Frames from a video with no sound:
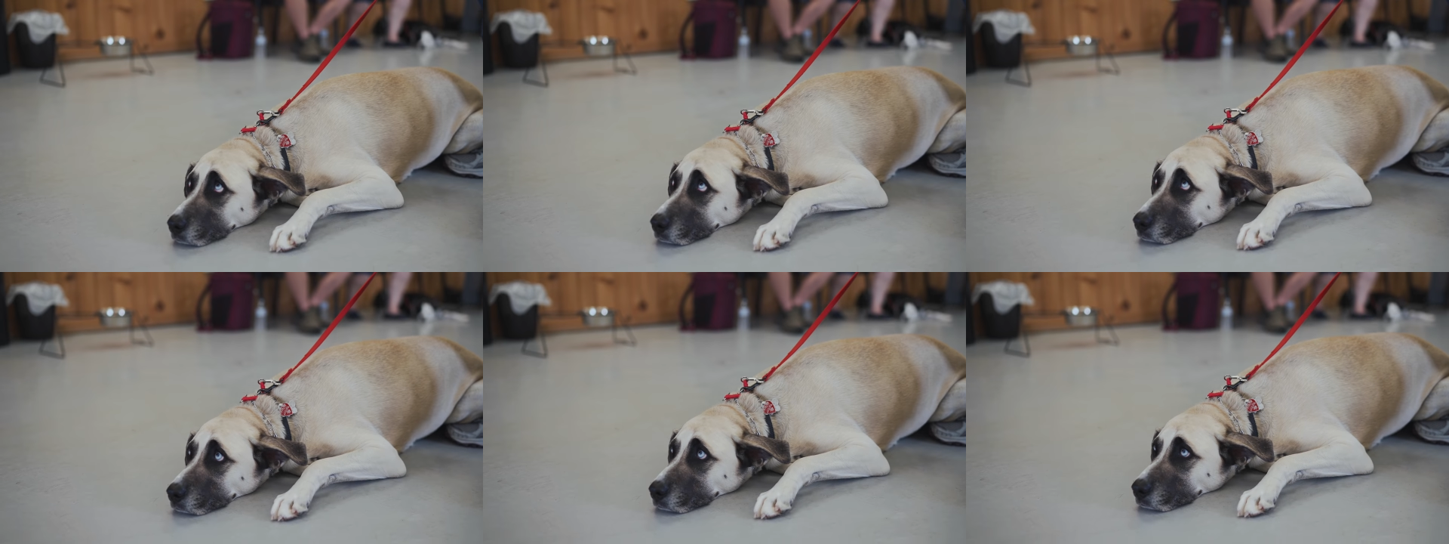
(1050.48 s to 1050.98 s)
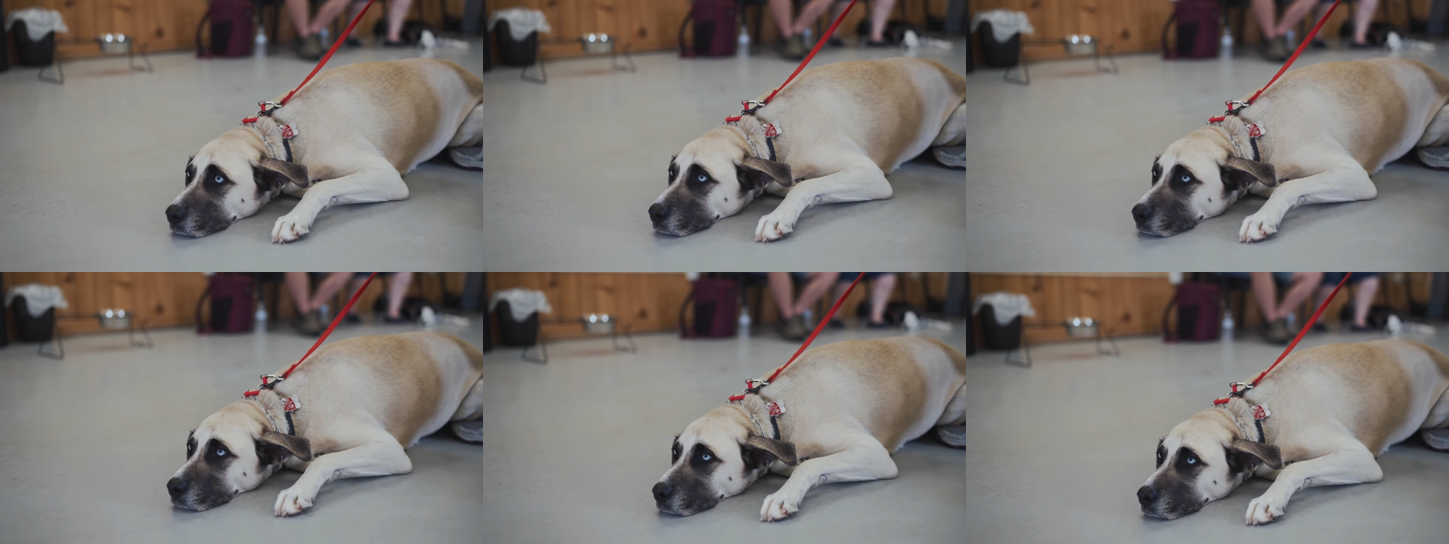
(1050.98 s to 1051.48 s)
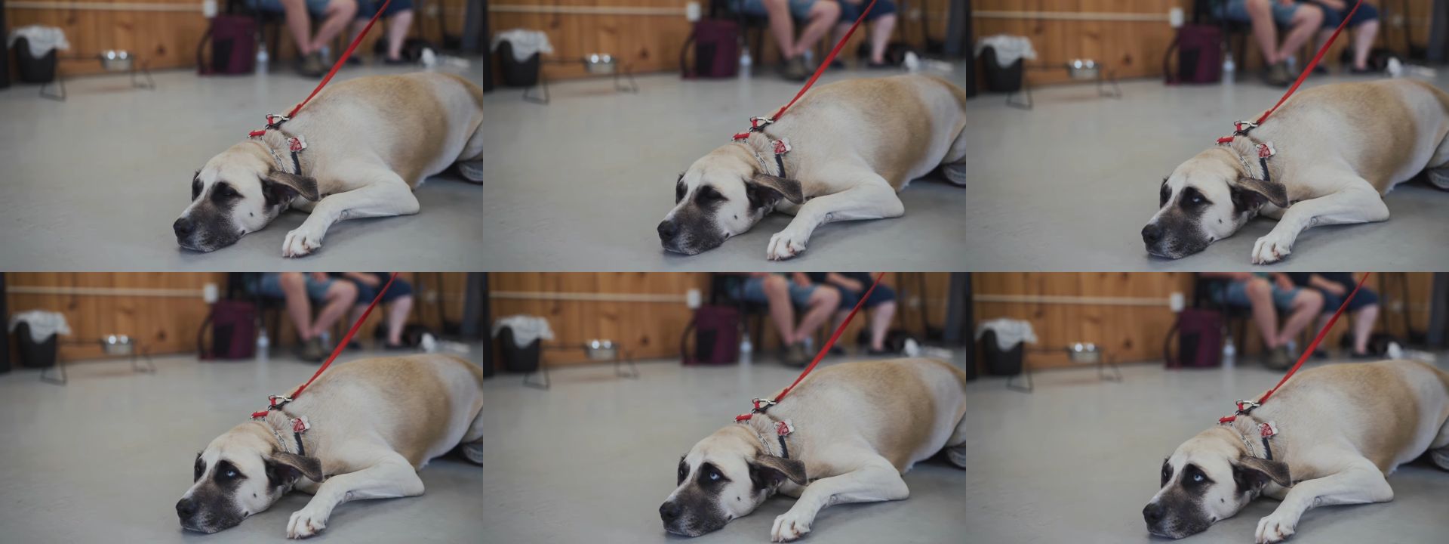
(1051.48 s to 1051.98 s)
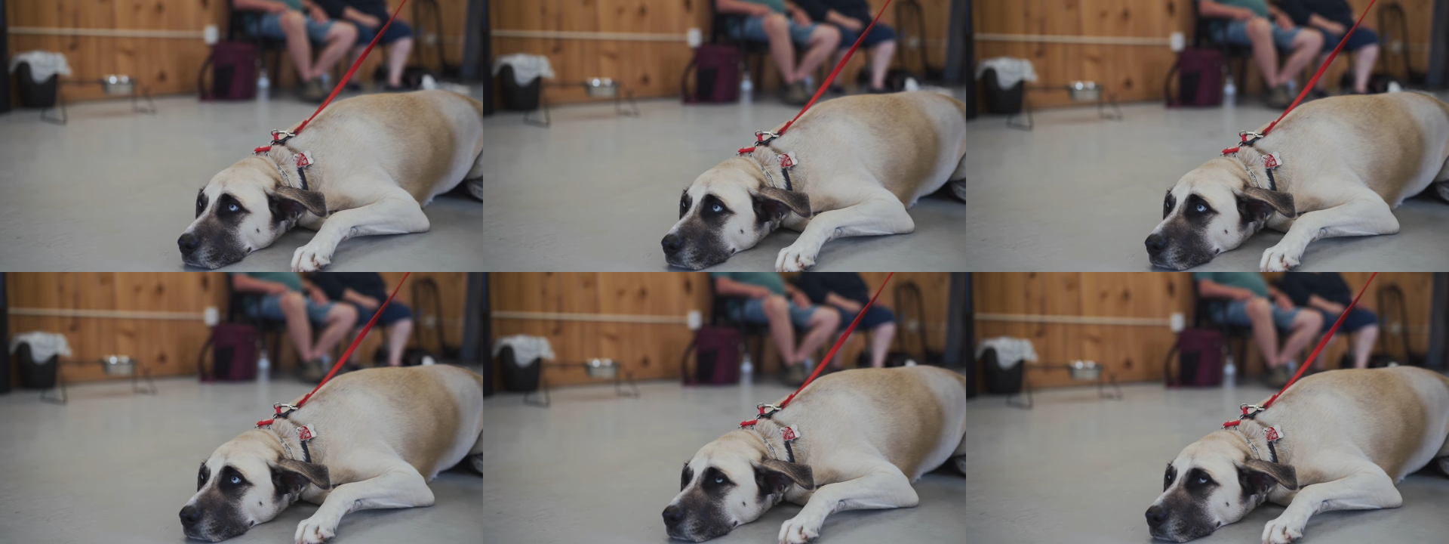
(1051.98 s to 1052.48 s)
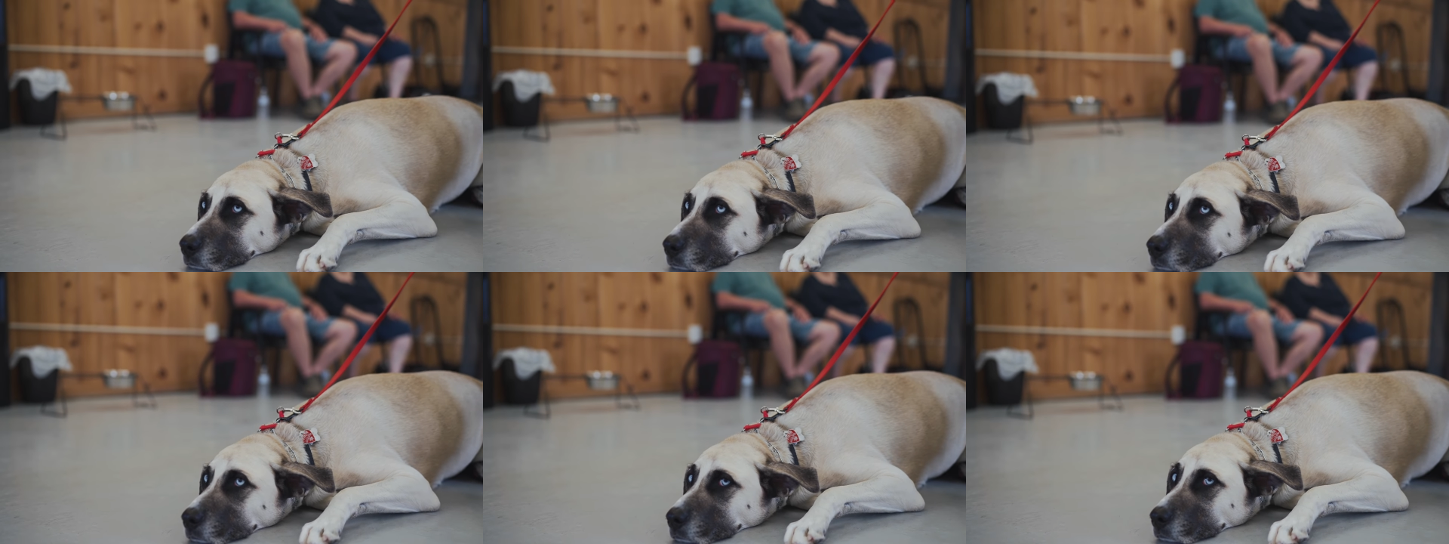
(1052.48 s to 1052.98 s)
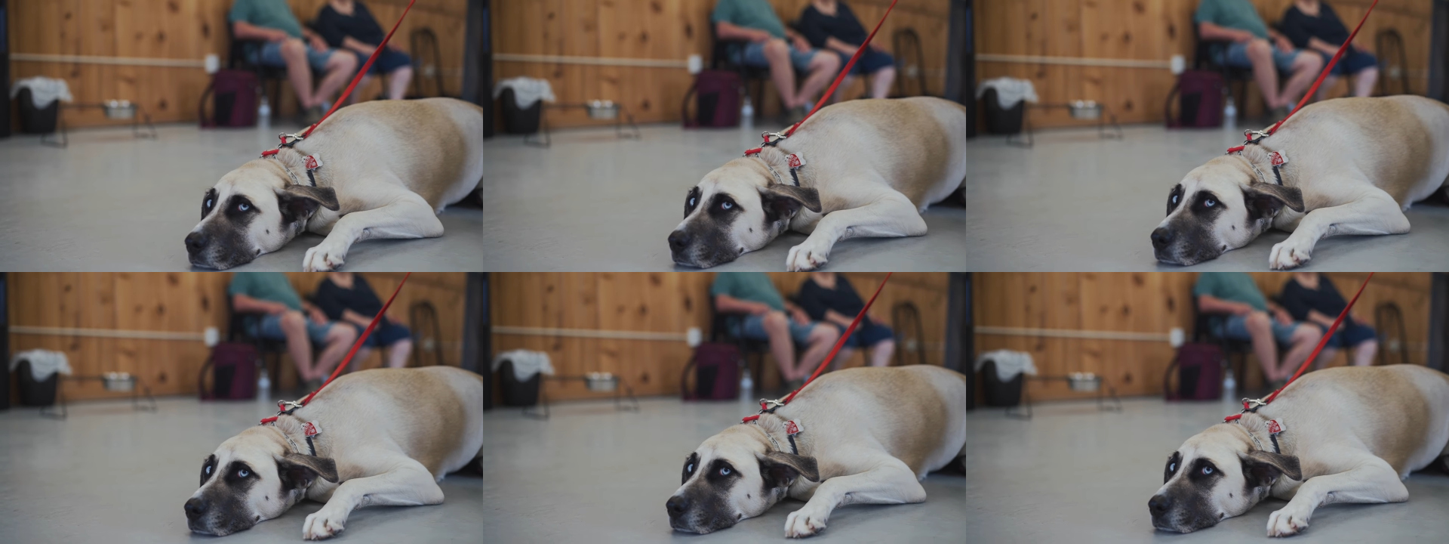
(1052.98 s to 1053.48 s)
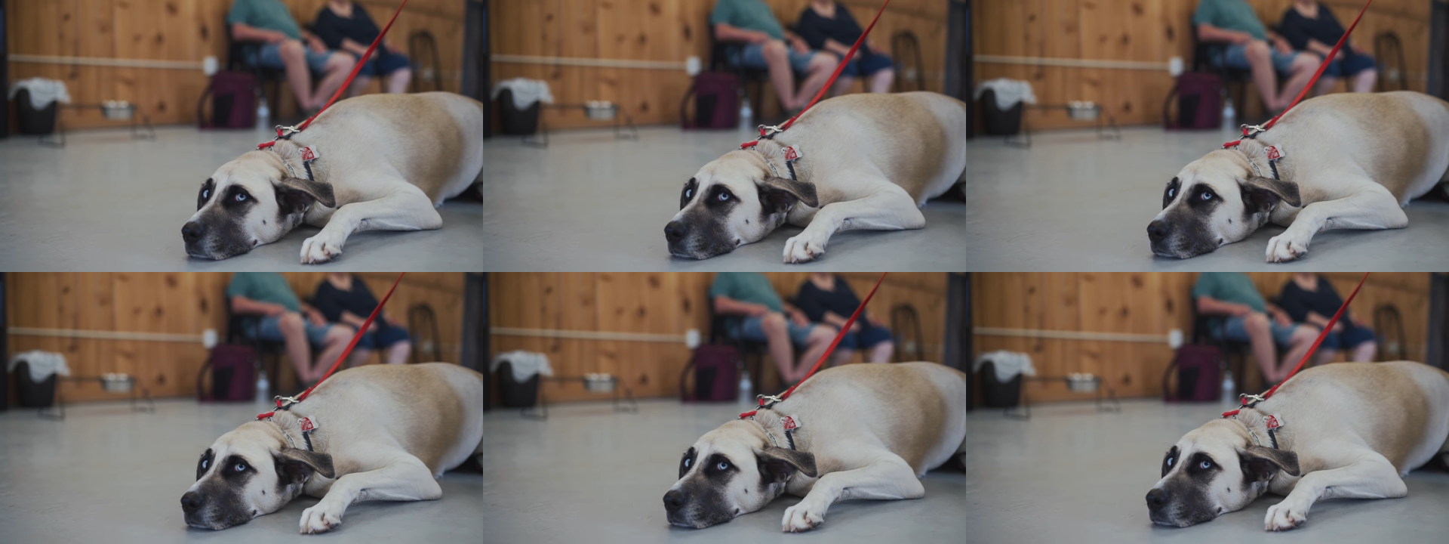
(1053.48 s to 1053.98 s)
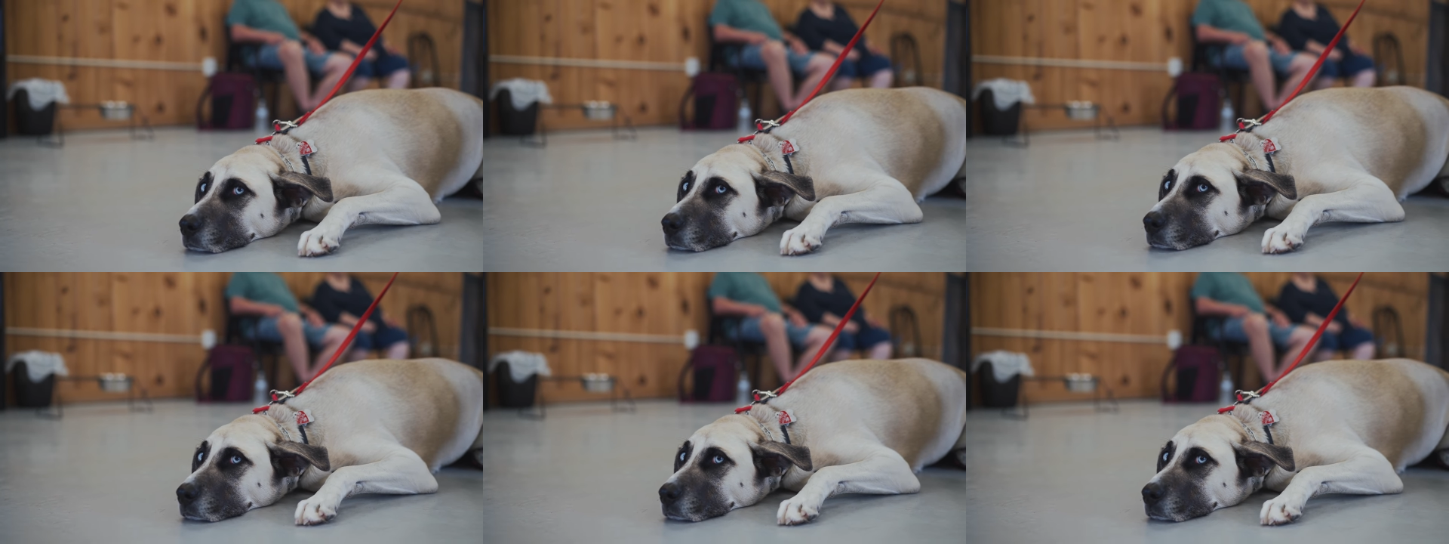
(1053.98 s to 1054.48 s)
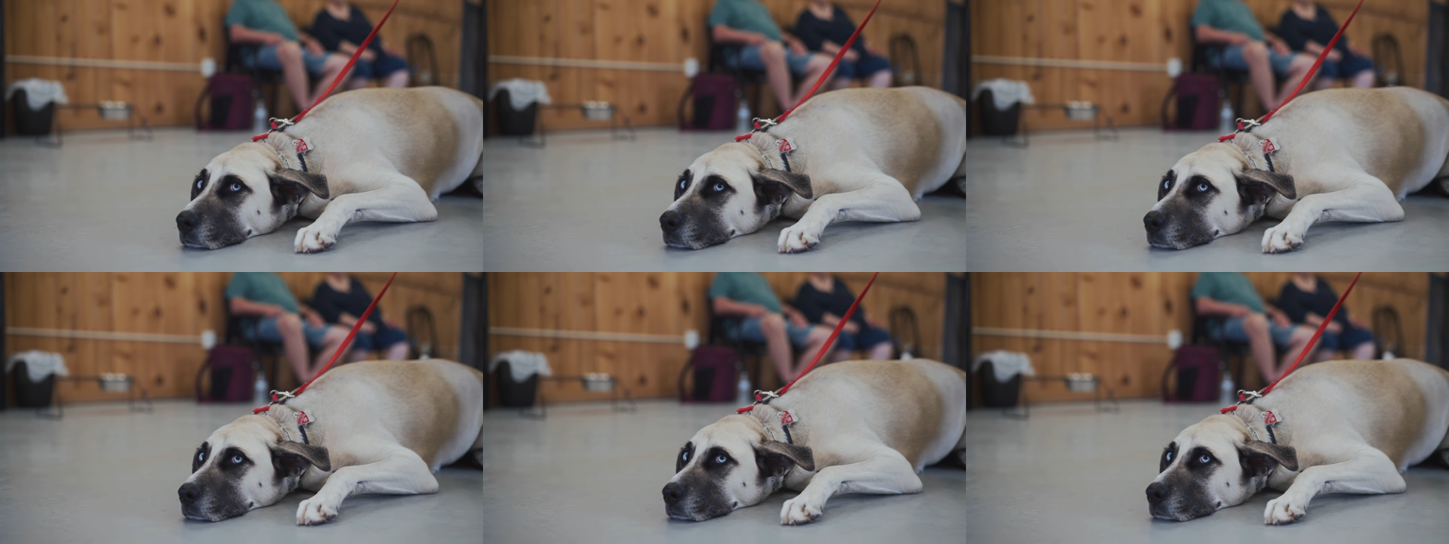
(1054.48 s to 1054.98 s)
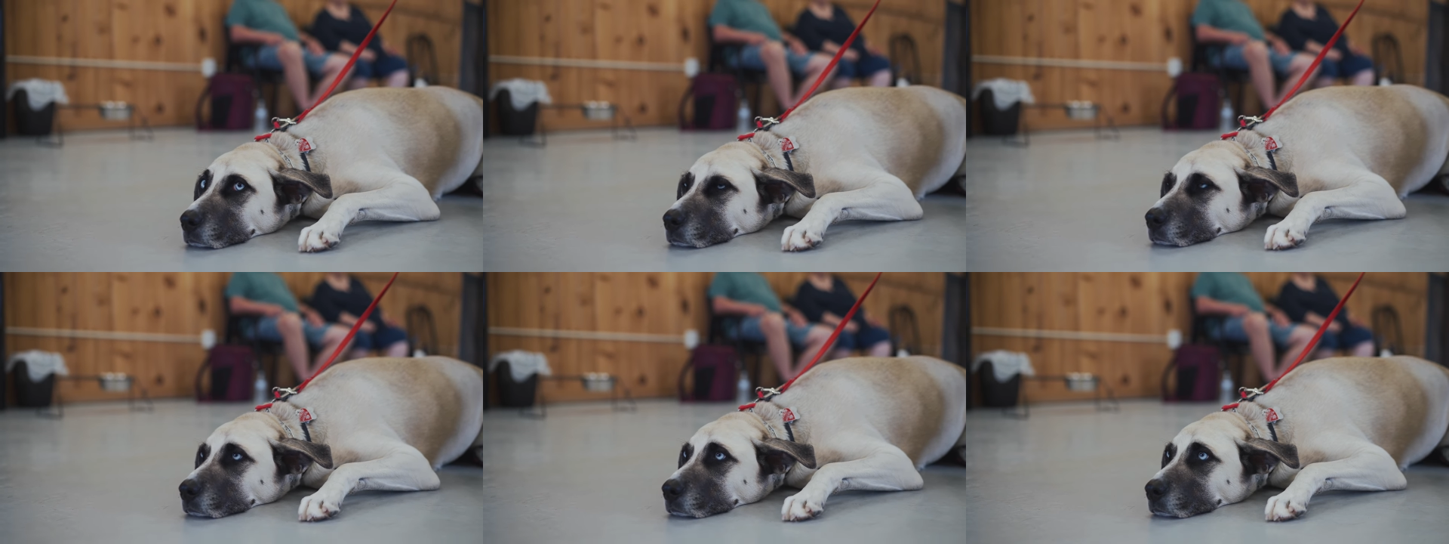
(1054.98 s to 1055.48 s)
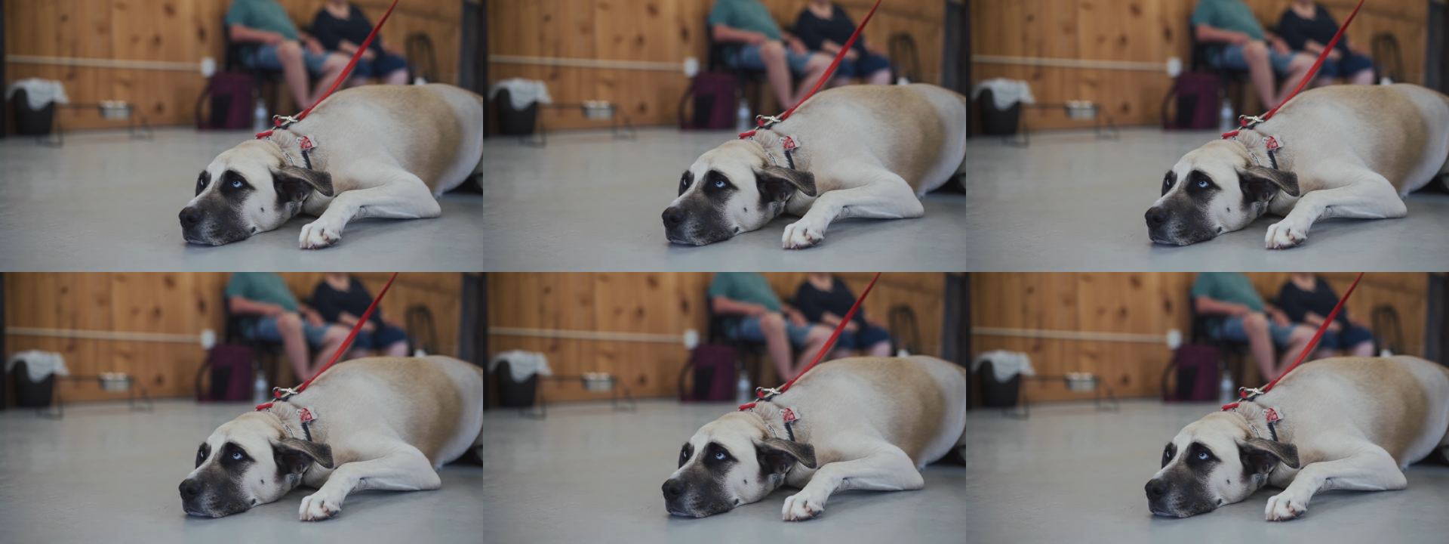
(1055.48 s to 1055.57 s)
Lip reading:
(no speaker visible)